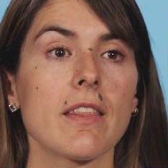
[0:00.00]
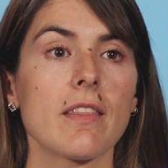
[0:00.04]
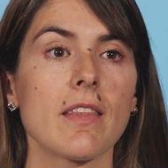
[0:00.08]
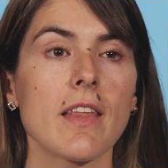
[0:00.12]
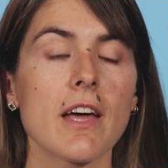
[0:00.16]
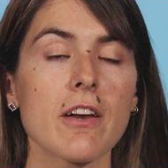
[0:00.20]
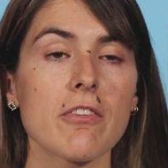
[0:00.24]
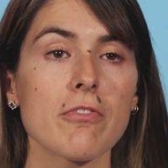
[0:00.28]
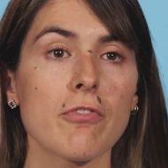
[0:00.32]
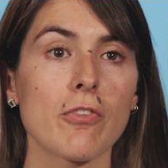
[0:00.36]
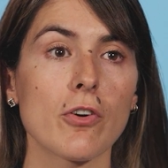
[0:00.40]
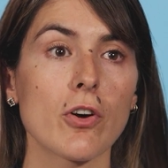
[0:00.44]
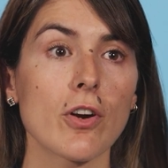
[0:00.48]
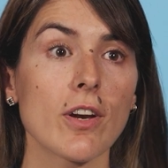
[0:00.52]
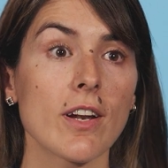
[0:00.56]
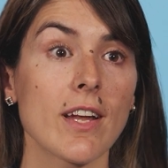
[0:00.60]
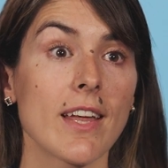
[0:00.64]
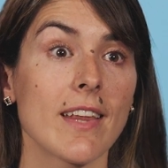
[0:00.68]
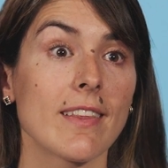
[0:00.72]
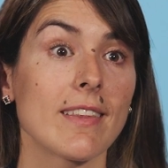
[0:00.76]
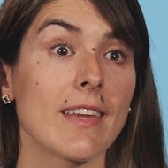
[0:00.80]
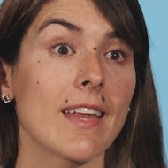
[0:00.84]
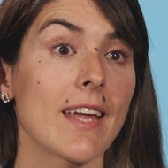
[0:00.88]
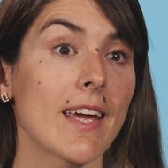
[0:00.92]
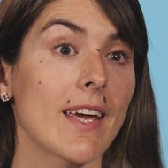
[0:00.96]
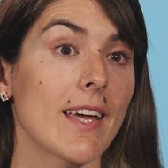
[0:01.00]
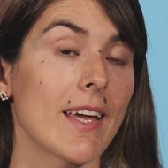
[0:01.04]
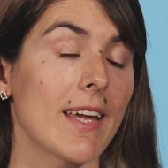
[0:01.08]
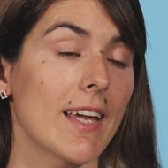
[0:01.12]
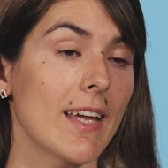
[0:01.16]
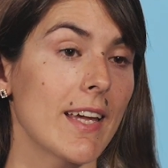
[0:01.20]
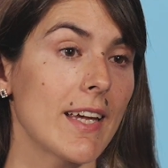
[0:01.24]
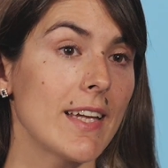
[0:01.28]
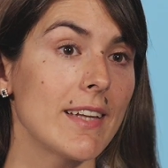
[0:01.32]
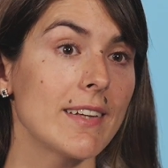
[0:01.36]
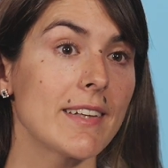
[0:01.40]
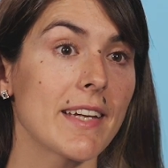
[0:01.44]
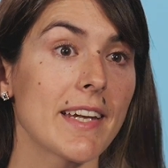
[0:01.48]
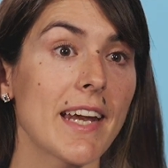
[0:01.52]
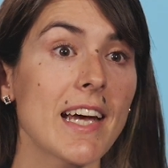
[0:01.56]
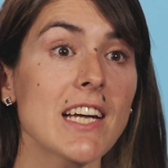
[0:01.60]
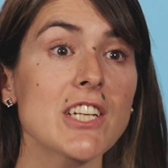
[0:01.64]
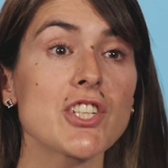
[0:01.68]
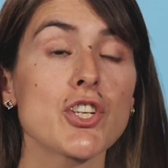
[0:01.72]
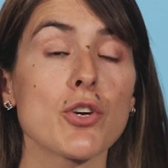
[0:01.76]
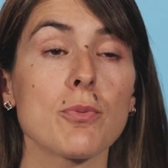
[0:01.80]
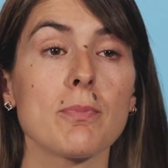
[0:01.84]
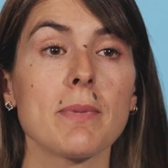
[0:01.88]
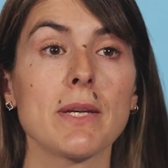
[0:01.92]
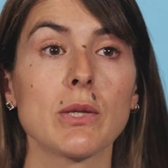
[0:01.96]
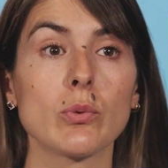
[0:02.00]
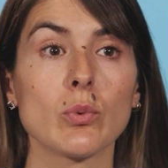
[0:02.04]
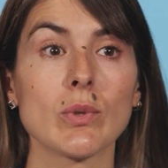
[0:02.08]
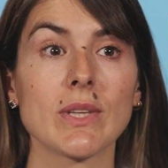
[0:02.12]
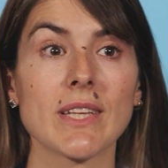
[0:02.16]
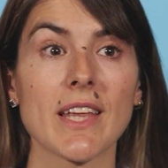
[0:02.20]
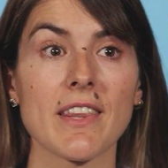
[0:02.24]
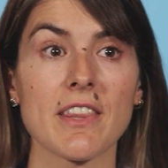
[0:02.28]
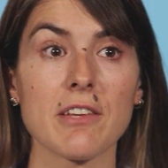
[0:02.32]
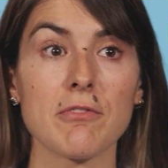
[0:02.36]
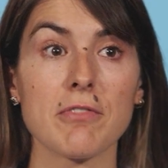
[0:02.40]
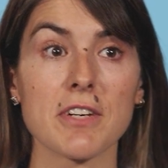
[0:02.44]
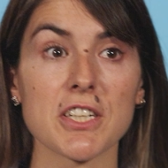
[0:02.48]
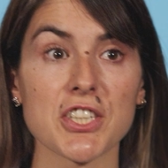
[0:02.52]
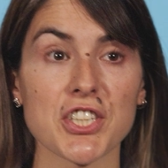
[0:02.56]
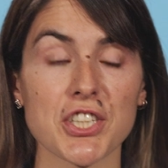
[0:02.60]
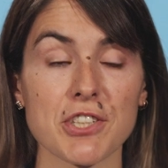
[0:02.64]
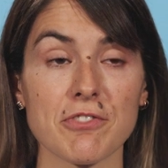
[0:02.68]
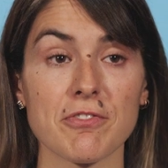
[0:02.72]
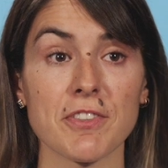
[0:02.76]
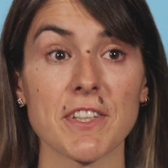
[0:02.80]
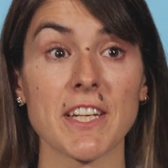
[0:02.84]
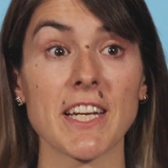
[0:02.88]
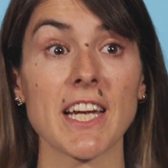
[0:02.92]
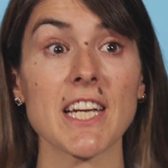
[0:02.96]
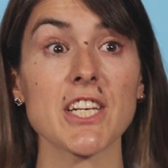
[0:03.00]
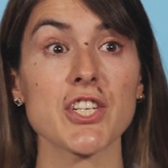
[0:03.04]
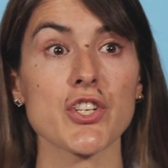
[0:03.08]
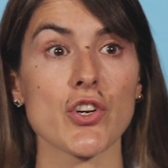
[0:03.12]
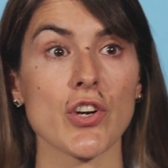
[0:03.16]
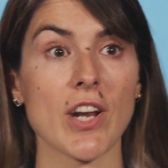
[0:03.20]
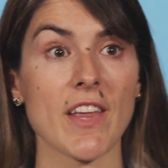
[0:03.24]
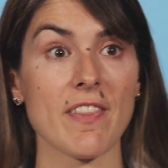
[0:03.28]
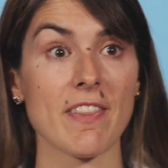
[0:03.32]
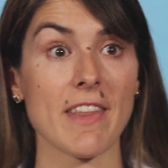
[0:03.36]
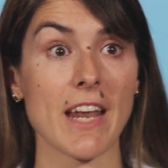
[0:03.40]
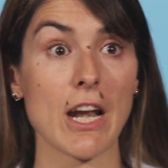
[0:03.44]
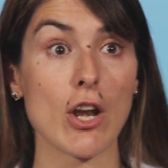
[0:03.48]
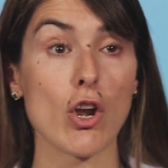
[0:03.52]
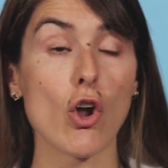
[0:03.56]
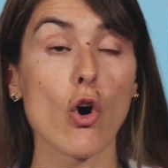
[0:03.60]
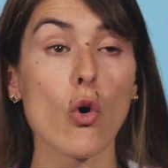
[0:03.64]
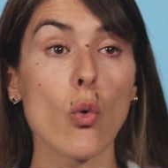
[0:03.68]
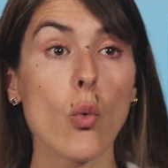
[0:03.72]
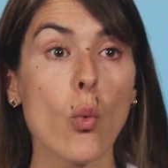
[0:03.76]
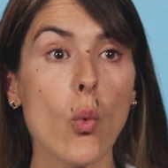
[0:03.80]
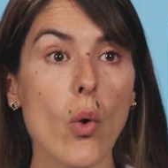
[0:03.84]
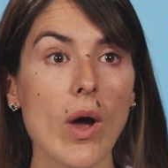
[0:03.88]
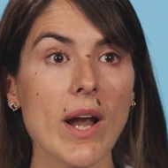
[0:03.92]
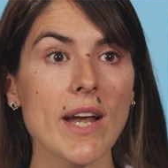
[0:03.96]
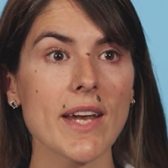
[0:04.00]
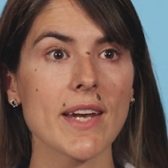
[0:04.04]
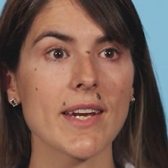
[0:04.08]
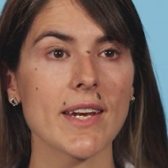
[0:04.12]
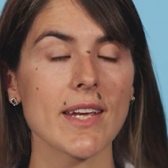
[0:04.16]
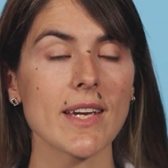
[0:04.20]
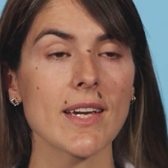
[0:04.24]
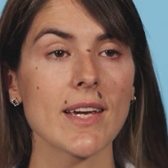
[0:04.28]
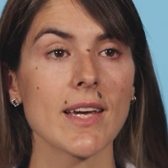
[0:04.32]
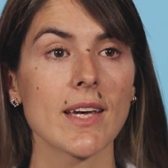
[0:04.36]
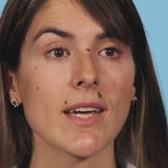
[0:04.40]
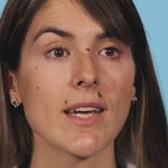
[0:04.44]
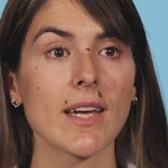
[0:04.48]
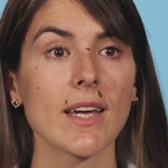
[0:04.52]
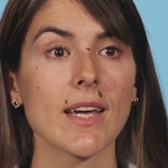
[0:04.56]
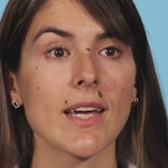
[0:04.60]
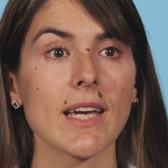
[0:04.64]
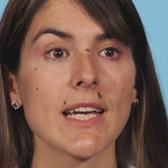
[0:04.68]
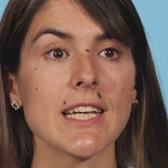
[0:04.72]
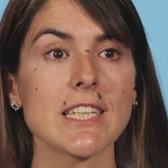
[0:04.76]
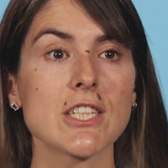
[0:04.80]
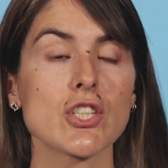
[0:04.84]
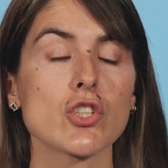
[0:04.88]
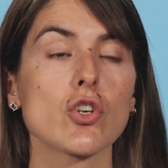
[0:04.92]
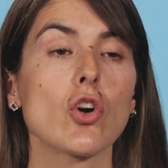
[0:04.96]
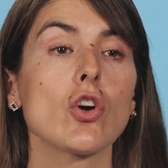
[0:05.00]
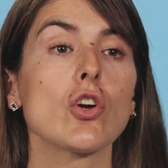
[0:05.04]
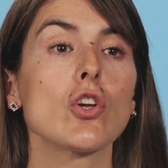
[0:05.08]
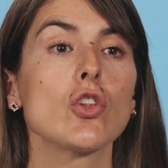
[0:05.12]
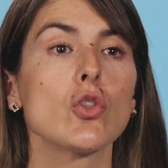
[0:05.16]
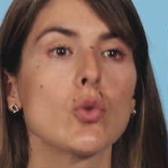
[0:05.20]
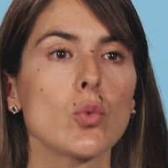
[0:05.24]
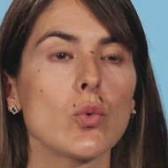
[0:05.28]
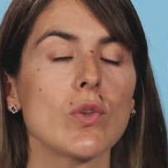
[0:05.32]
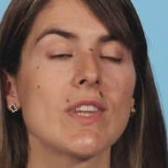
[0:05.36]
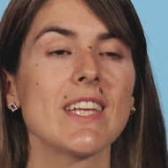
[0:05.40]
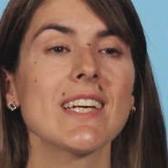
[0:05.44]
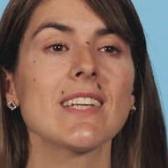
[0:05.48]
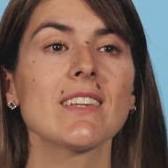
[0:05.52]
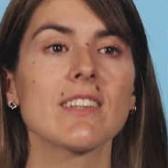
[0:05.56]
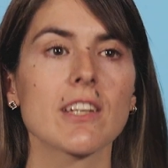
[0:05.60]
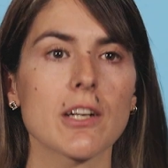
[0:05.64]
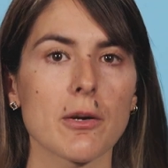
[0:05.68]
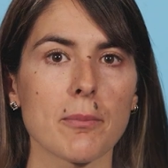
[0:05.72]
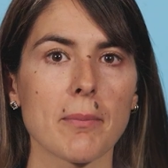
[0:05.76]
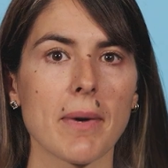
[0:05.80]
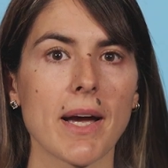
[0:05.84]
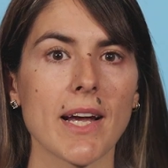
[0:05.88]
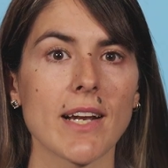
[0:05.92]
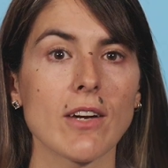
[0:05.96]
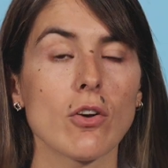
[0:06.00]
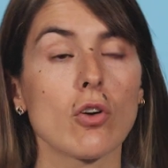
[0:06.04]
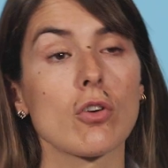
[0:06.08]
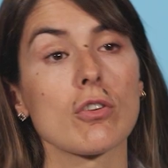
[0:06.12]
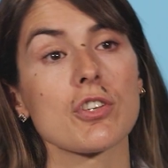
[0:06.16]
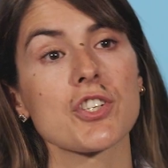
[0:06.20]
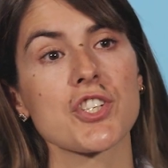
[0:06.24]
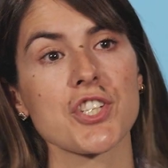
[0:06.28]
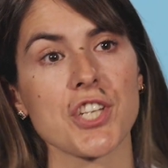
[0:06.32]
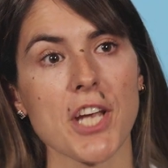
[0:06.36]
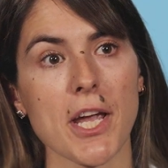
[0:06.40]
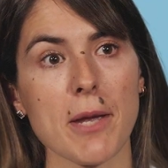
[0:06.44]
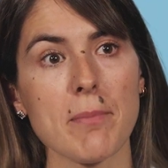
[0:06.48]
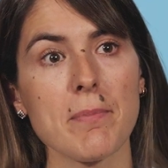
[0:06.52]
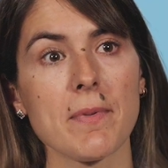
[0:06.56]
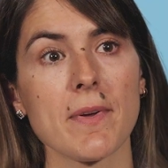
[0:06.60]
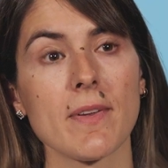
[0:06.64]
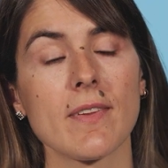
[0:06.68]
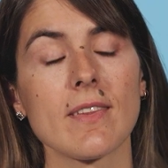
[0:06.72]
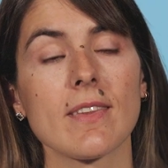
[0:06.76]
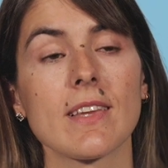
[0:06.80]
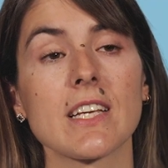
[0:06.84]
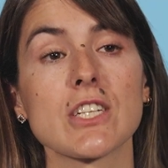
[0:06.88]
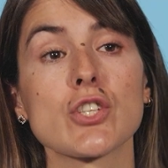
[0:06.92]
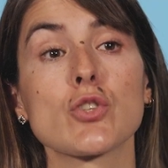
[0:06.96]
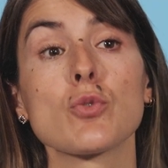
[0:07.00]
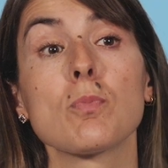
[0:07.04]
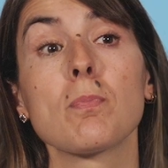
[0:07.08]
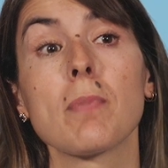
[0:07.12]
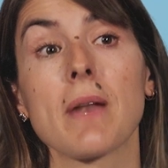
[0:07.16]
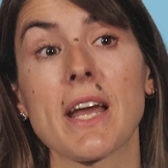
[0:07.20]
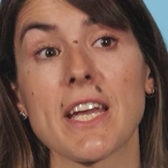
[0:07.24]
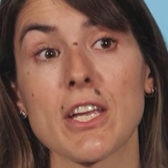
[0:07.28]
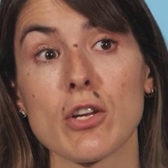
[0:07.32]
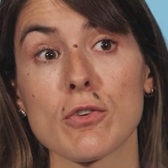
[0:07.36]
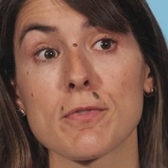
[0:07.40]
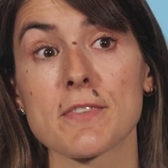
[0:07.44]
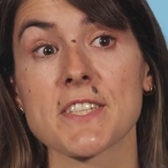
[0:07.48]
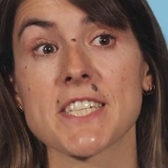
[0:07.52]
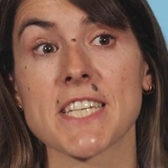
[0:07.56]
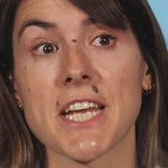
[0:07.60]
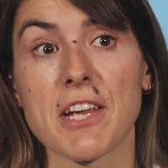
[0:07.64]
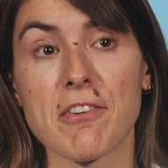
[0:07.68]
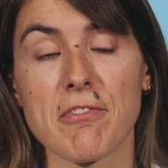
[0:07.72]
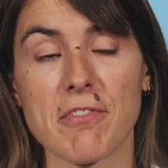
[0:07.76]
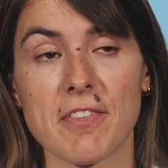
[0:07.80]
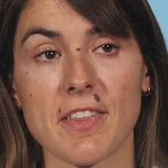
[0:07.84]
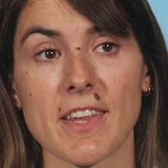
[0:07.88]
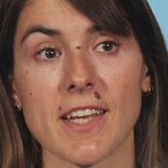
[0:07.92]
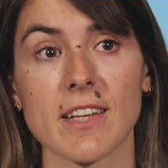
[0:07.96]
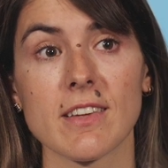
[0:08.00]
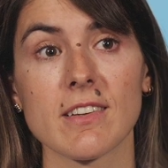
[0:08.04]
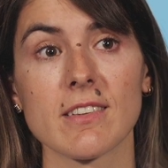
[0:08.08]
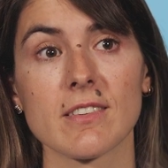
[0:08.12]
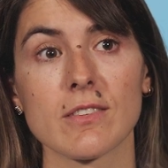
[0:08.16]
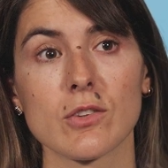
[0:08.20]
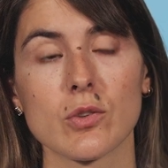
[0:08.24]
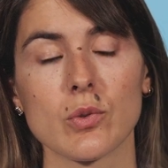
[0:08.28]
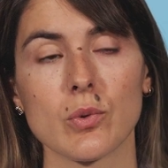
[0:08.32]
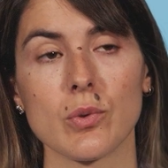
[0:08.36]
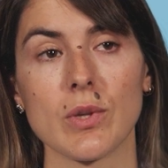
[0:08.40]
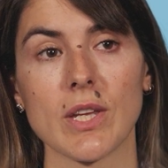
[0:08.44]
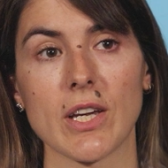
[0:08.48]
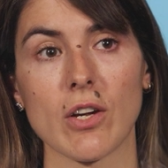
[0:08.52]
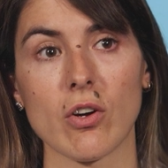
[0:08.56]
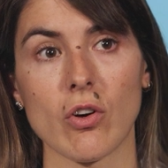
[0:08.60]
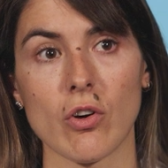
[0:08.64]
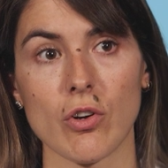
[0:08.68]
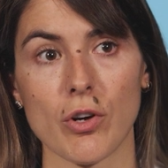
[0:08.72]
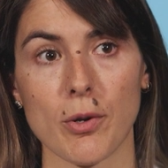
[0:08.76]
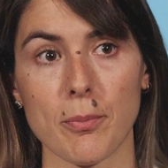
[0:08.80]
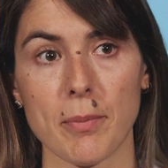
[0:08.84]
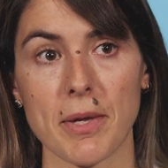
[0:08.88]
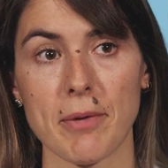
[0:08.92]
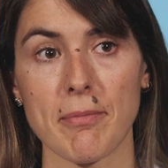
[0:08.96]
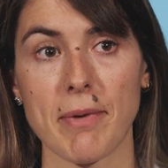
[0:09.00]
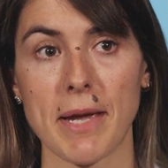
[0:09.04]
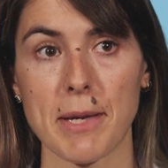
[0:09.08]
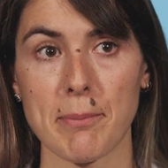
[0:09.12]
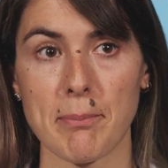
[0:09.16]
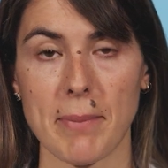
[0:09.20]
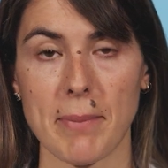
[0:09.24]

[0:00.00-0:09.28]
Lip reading: Therefore, the interaction between the diversification and the loan quality is going to determine or shape the supply of safe debt to the economy by